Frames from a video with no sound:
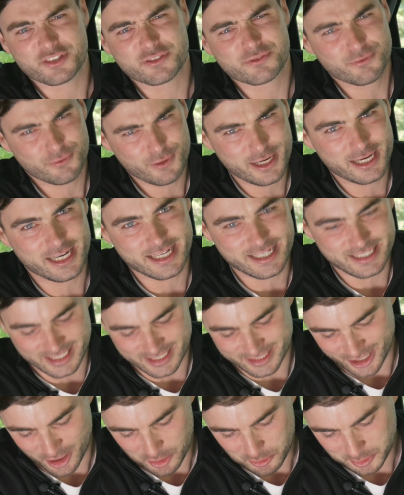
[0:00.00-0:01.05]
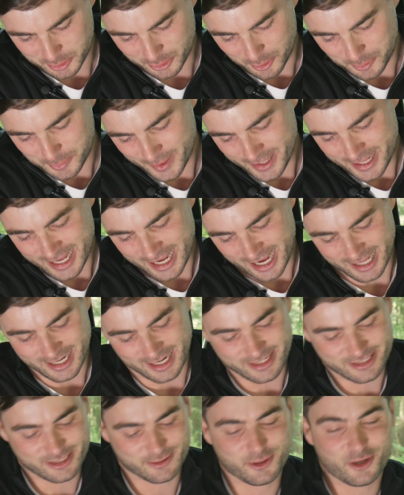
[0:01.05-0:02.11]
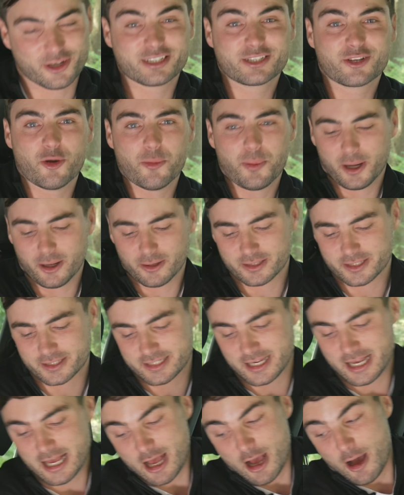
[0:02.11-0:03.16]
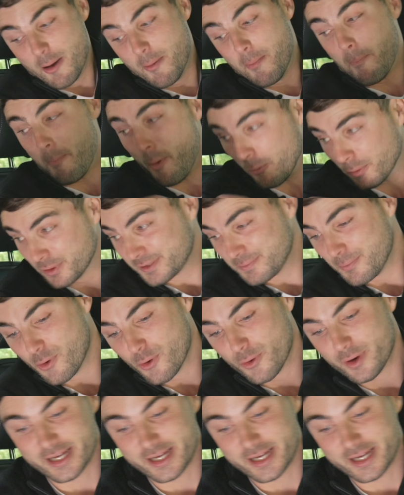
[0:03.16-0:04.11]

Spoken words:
is really easy to open up and has some nice cup holders. But what's more